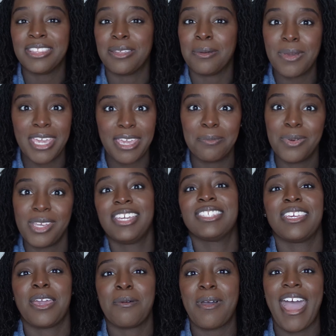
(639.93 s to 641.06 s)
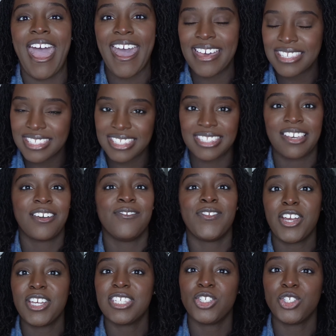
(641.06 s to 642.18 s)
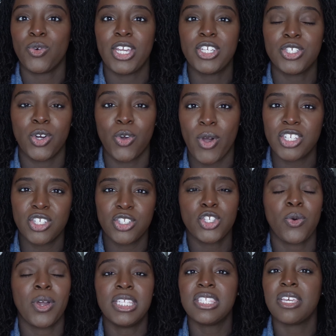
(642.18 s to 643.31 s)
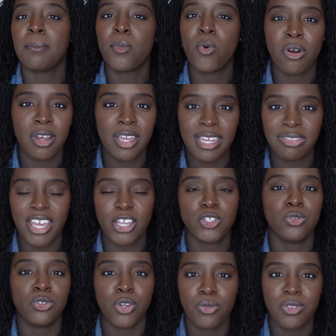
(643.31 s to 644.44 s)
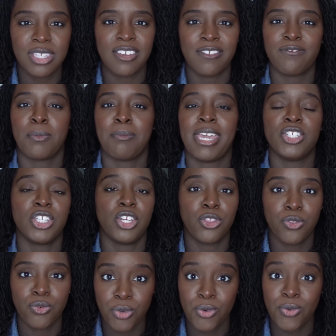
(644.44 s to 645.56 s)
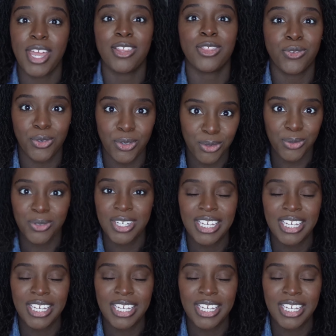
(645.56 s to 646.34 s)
The PMP exam asks very situational questions. So it's important that you know this information through and through.